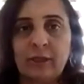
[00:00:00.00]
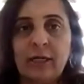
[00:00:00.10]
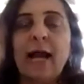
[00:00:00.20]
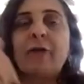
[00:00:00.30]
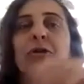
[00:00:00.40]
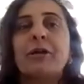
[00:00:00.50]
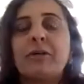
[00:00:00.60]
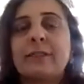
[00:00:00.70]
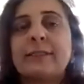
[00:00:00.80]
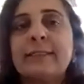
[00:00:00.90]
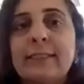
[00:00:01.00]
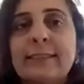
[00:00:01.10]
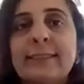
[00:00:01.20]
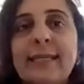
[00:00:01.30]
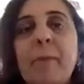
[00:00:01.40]
I would a recent
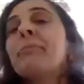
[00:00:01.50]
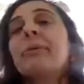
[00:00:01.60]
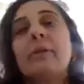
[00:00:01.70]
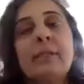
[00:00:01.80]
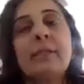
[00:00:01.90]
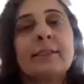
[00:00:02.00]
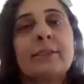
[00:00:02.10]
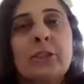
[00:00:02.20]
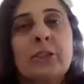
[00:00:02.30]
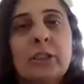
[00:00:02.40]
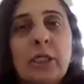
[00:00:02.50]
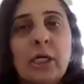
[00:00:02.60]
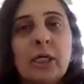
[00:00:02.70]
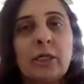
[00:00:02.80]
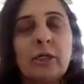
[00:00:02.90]
example that
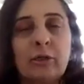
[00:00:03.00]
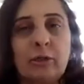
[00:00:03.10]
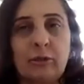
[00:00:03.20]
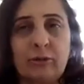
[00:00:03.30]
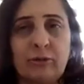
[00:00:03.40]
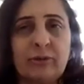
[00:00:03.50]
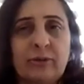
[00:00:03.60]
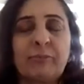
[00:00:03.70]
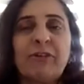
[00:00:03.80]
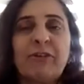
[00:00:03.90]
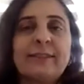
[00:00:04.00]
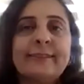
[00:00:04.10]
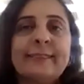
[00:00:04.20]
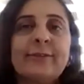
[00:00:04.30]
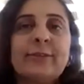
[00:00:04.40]
some very
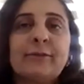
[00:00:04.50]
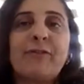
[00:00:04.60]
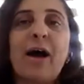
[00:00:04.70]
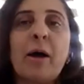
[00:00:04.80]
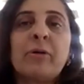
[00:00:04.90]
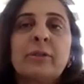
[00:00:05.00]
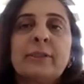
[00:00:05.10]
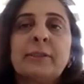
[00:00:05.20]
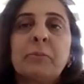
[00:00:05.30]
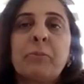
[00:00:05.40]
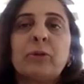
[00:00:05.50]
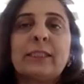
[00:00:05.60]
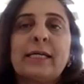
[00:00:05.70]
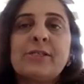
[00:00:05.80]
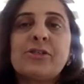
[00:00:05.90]
serious farmers
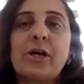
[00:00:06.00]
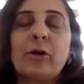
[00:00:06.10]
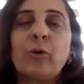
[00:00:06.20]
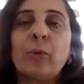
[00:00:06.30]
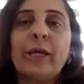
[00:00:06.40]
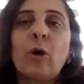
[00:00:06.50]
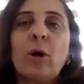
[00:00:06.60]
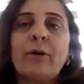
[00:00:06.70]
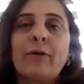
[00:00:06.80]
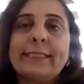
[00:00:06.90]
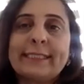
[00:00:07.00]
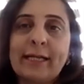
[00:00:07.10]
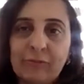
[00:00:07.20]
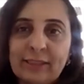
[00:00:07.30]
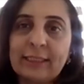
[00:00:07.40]
protests are going on right
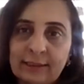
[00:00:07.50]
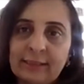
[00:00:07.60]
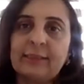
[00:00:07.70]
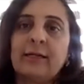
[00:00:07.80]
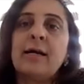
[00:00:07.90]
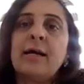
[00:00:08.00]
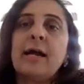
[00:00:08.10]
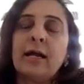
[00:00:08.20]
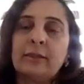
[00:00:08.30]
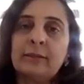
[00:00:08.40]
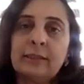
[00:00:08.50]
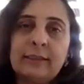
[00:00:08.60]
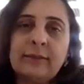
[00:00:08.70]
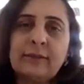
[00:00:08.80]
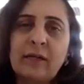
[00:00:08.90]
now in India, and
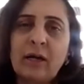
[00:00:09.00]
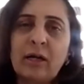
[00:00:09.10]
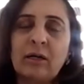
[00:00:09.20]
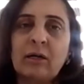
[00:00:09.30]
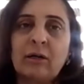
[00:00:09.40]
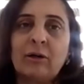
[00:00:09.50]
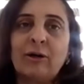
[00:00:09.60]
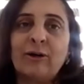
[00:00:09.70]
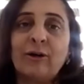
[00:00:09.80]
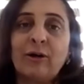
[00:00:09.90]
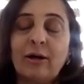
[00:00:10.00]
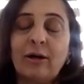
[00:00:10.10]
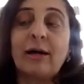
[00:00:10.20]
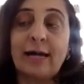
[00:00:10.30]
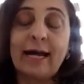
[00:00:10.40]
these are
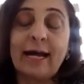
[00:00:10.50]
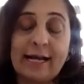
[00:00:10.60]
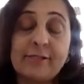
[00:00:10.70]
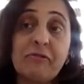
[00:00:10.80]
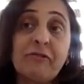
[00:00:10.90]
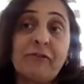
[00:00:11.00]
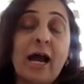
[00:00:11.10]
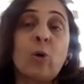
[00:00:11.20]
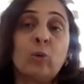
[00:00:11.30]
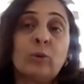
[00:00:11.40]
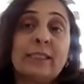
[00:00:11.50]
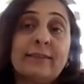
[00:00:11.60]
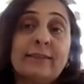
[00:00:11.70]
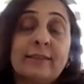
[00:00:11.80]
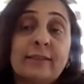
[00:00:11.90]
as of now,
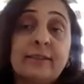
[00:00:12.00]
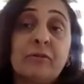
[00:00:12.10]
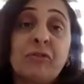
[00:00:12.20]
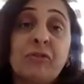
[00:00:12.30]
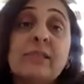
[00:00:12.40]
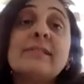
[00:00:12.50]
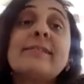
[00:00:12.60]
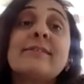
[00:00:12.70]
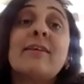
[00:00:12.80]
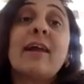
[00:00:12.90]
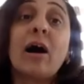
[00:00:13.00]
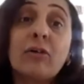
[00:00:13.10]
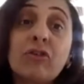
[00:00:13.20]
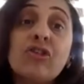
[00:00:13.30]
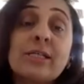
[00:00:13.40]
this is the world's
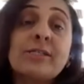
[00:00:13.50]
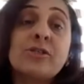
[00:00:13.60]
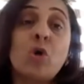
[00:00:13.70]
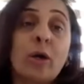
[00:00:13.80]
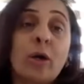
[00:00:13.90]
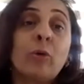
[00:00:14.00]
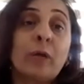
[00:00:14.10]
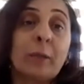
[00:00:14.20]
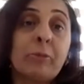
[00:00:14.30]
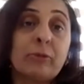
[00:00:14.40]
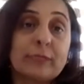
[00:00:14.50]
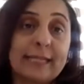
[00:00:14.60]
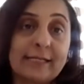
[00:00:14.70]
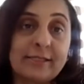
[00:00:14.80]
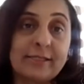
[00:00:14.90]
largest ongoing
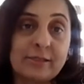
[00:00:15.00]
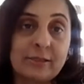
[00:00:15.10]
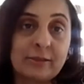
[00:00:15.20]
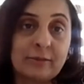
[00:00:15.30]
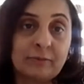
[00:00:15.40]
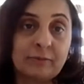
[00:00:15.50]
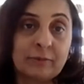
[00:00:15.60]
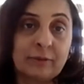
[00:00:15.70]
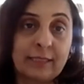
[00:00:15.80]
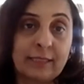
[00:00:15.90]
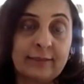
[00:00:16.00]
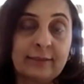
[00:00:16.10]
protest, right,